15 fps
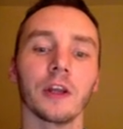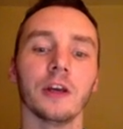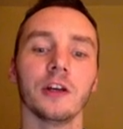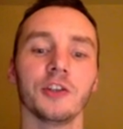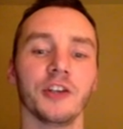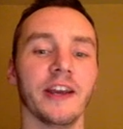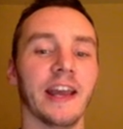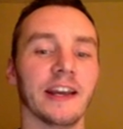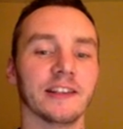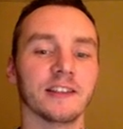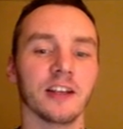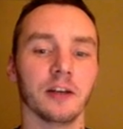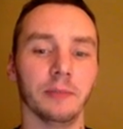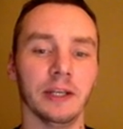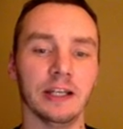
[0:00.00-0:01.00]
shake x is
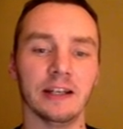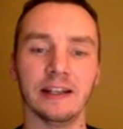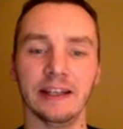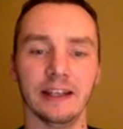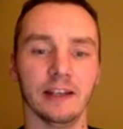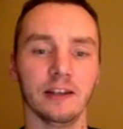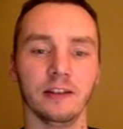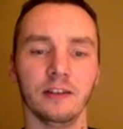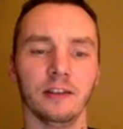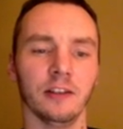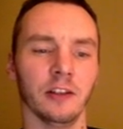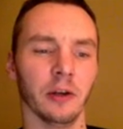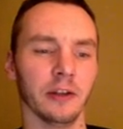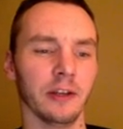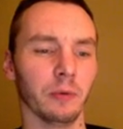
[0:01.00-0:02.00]
going to be like, you
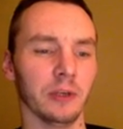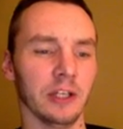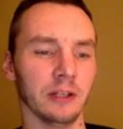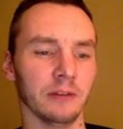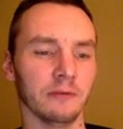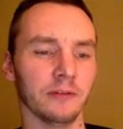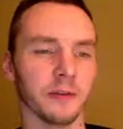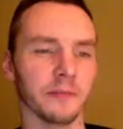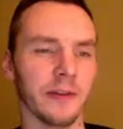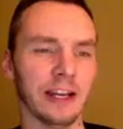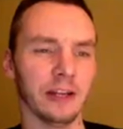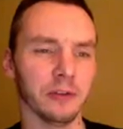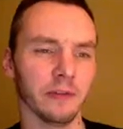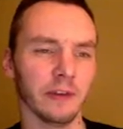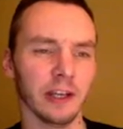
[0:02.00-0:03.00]
know, I think we did some
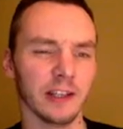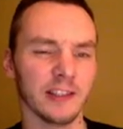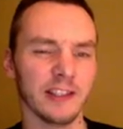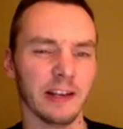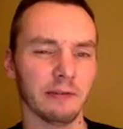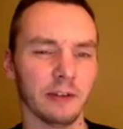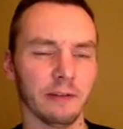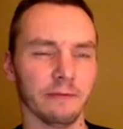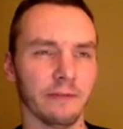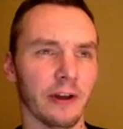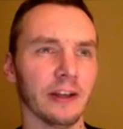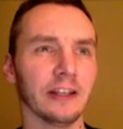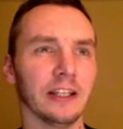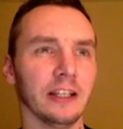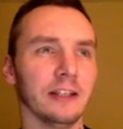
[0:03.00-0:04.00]
values of like
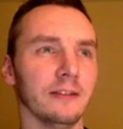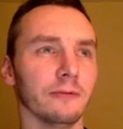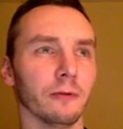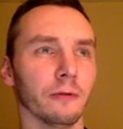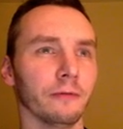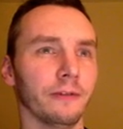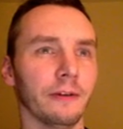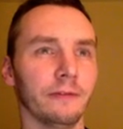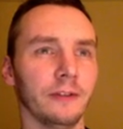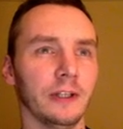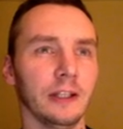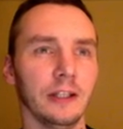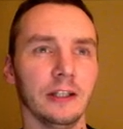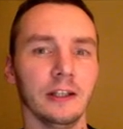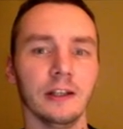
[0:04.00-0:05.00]
75 or
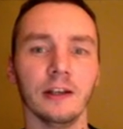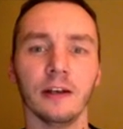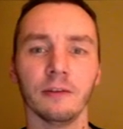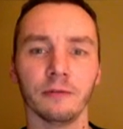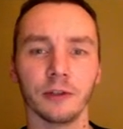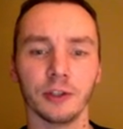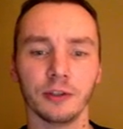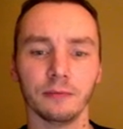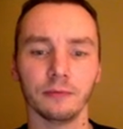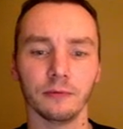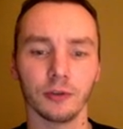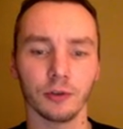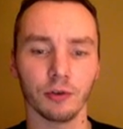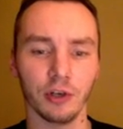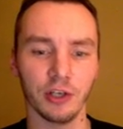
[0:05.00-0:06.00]
50 for sh
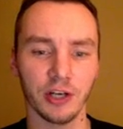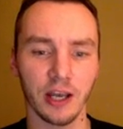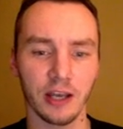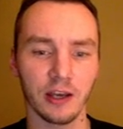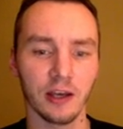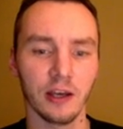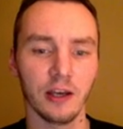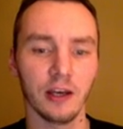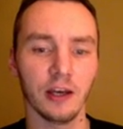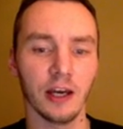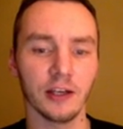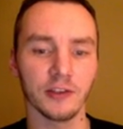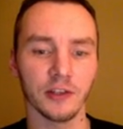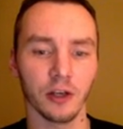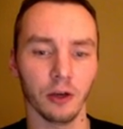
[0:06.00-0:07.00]
screen shake.
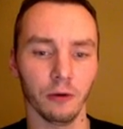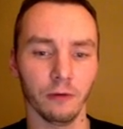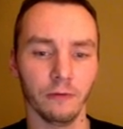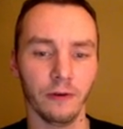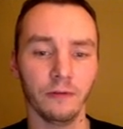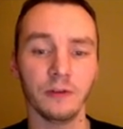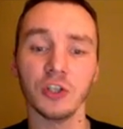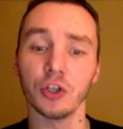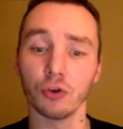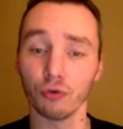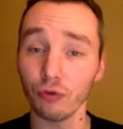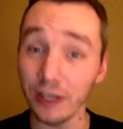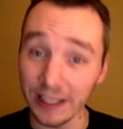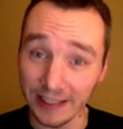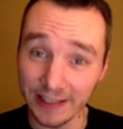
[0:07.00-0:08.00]
And so 50
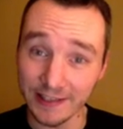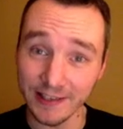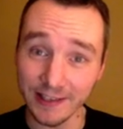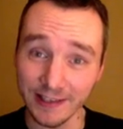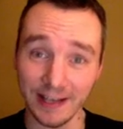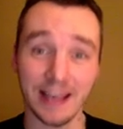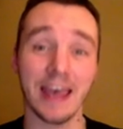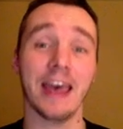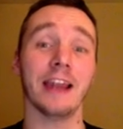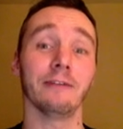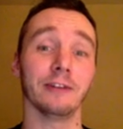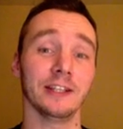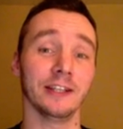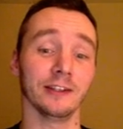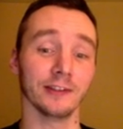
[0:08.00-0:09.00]
degrees is a hell of a
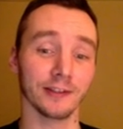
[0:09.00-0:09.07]
tilt.